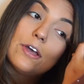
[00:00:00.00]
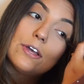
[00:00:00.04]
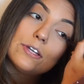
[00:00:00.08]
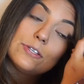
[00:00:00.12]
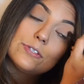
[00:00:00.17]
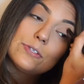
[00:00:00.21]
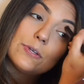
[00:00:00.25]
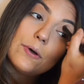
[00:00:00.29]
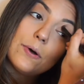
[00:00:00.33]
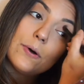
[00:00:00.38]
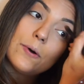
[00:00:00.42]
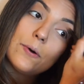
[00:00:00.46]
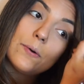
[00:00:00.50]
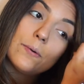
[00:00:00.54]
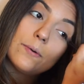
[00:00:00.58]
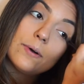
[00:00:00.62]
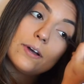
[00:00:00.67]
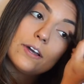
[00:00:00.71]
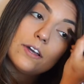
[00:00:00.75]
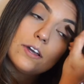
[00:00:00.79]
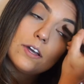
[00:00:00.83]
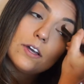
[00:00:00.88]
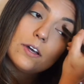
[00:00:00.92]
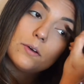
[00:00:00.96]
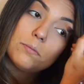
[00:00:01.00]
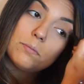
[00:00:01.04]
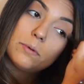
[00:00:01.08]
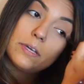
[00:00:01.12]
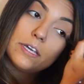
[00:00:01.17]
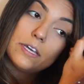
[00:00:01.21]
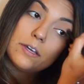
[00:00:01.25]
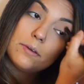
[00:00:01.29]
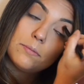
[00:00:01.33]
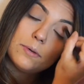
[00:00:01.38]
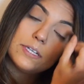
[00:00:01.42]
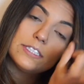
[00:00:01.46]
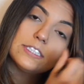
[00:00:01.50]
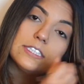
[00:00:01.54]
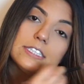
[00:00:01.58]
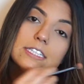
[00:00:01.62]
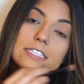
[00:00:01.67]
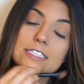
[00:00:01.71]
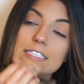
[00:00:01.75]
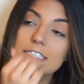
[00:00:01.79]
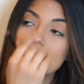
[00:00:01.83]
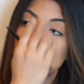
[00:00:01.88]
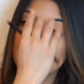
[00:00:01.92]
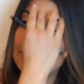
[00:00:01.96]
So we went to
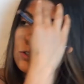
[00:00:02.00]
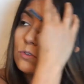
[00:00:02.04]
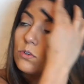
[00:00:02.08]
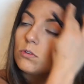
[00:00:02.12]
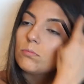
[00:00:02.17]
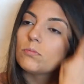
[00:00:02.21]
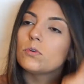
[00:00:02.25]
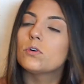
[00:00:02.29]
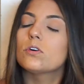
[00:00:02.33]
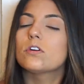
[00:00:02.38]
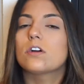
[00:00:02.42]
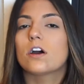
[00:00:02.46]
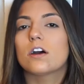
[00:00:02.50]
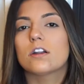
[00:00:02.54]
Disney like normal,